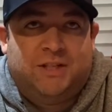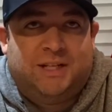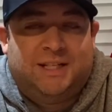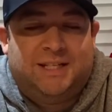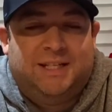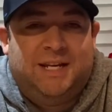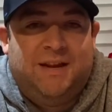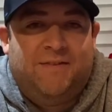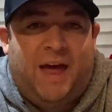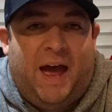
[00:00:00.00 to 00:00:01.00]
to
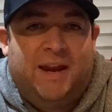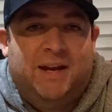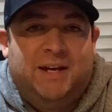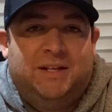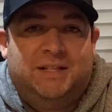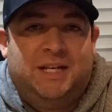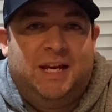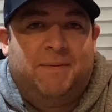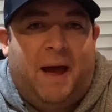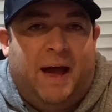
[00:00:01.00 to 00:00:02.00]
see that
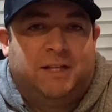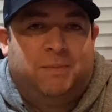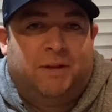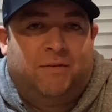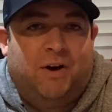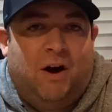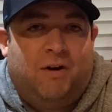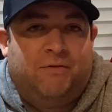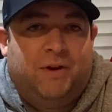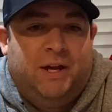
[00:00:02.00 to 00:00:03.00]
team aspect of golf.